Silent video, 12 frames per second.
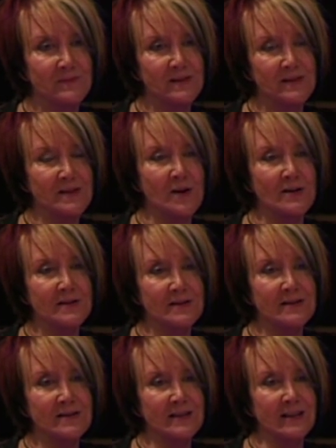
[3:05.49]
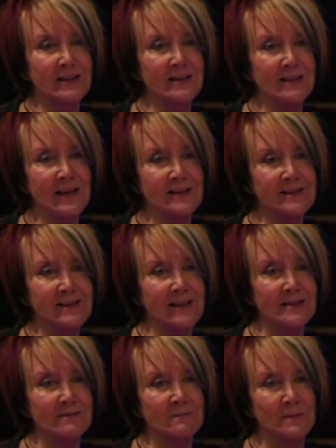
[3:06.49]
Decides to stick it in Ned's
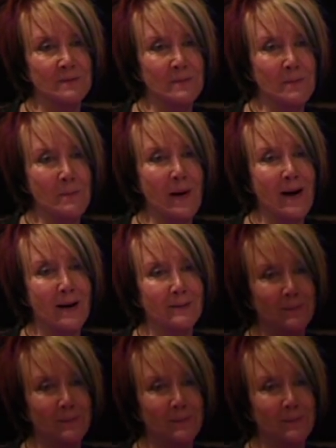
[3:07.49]
gut and rips him apart.